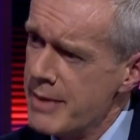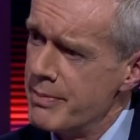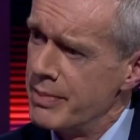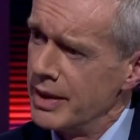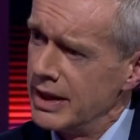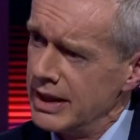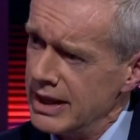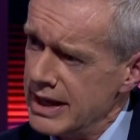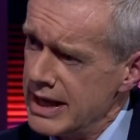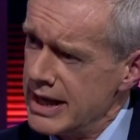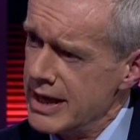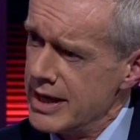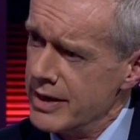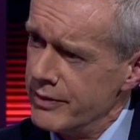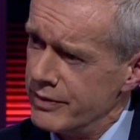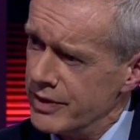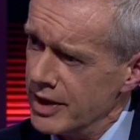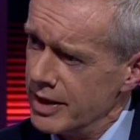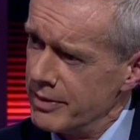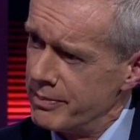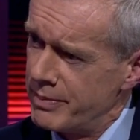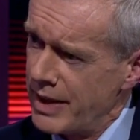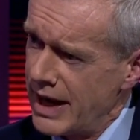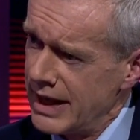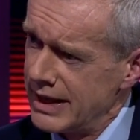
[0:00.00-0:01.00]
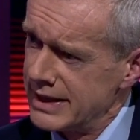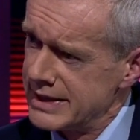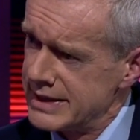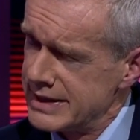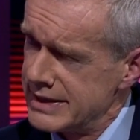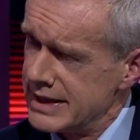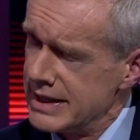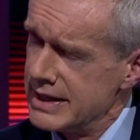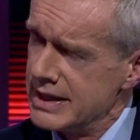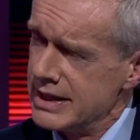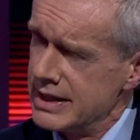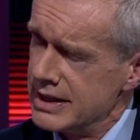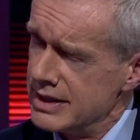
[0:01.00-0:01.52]
believe that
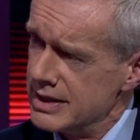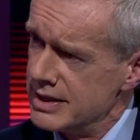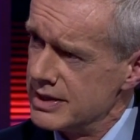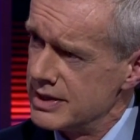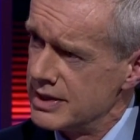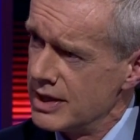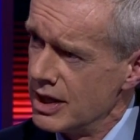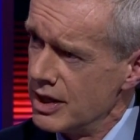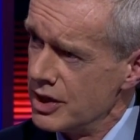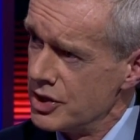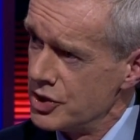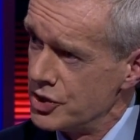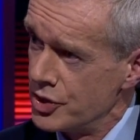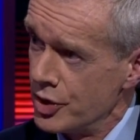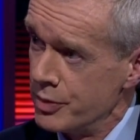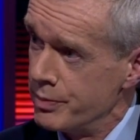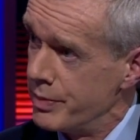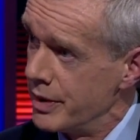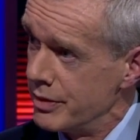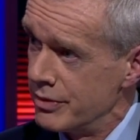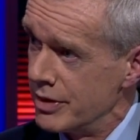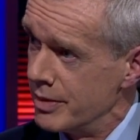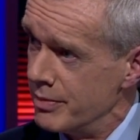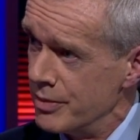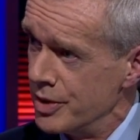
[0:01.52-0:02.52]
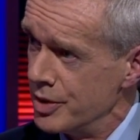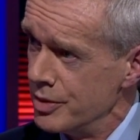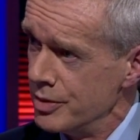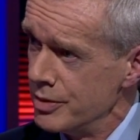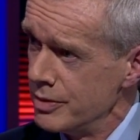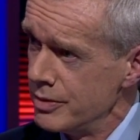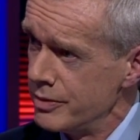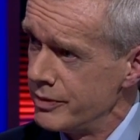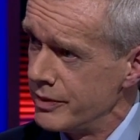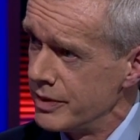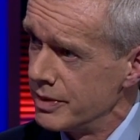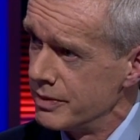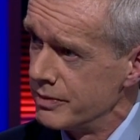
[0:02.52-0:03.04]
Palestinians should be
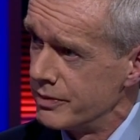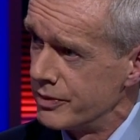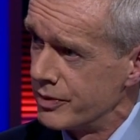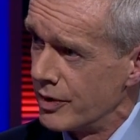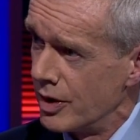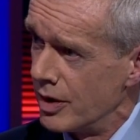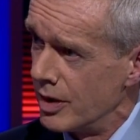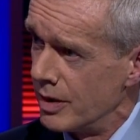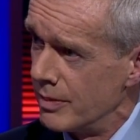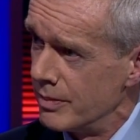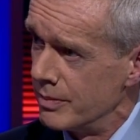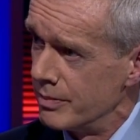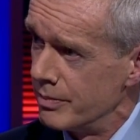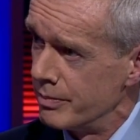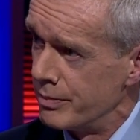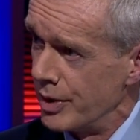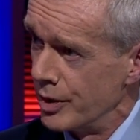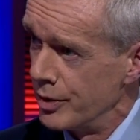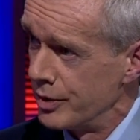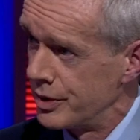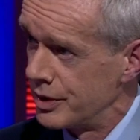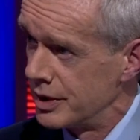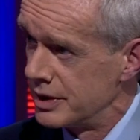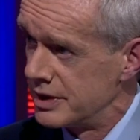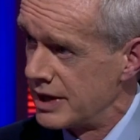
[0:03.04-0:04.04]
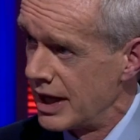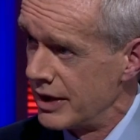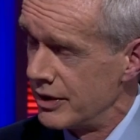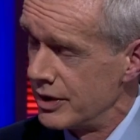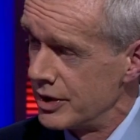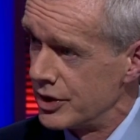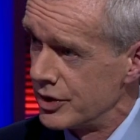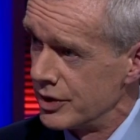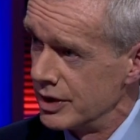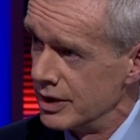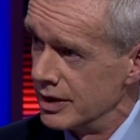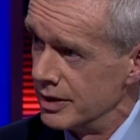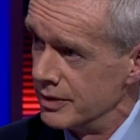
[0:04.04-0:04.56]
removed from both the
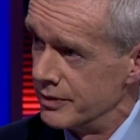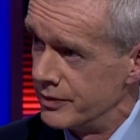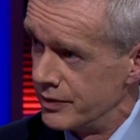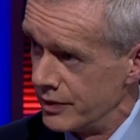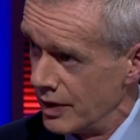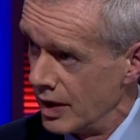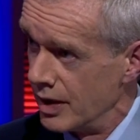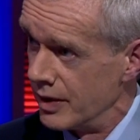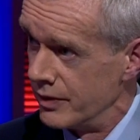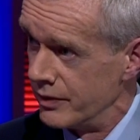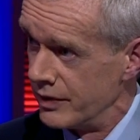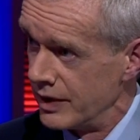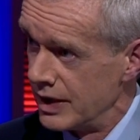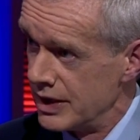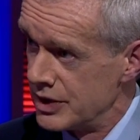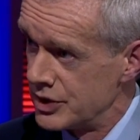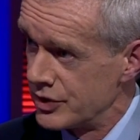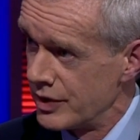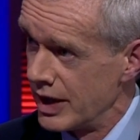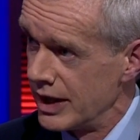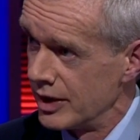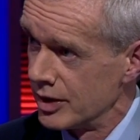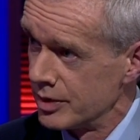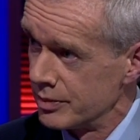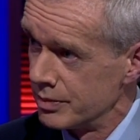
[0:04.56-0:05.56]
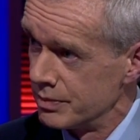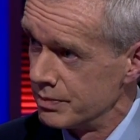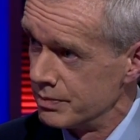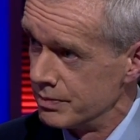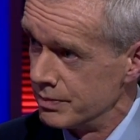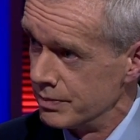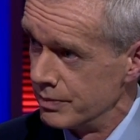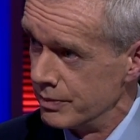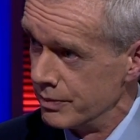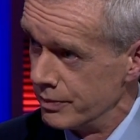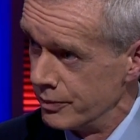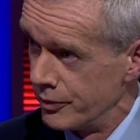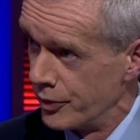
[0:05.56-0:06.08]
territory of Israel
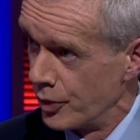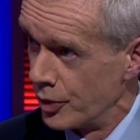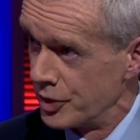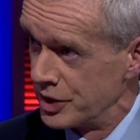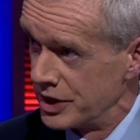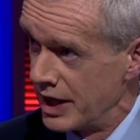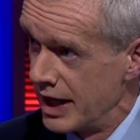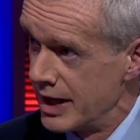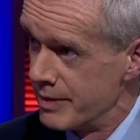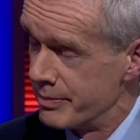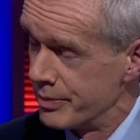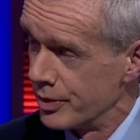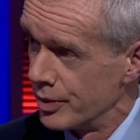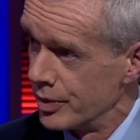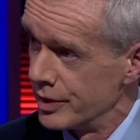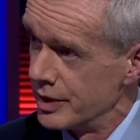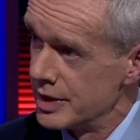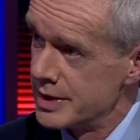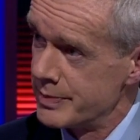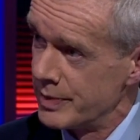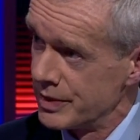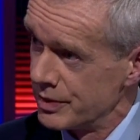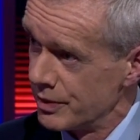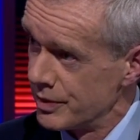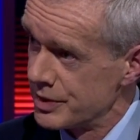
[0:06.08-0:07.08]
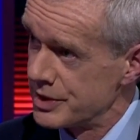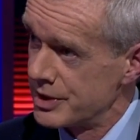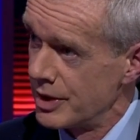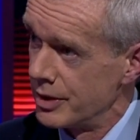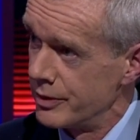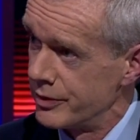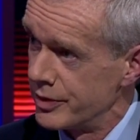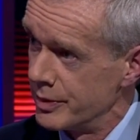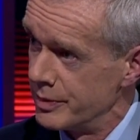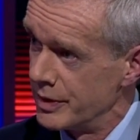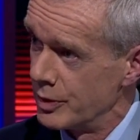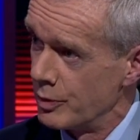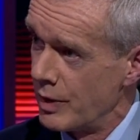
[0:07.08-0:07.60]
48 borders, but also
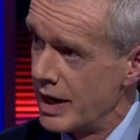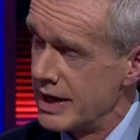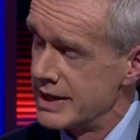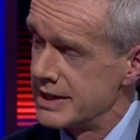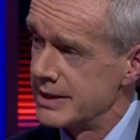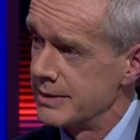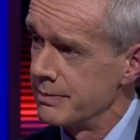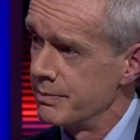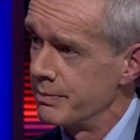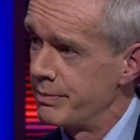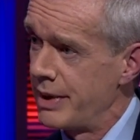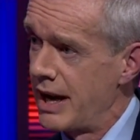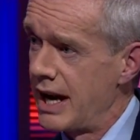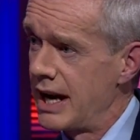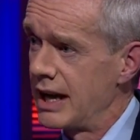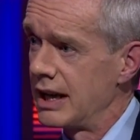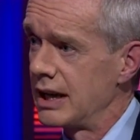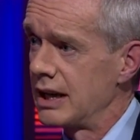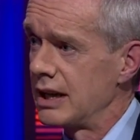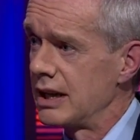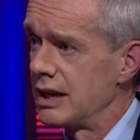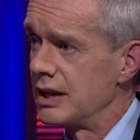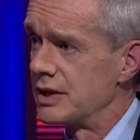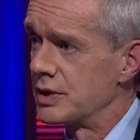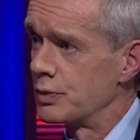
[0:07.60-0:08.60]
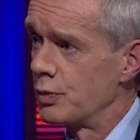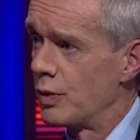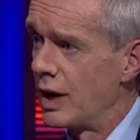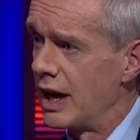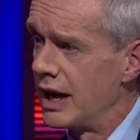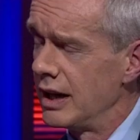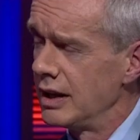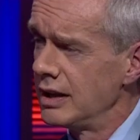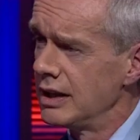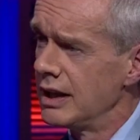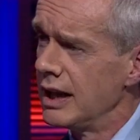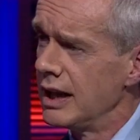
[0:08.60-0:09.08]
from the West Bank as well.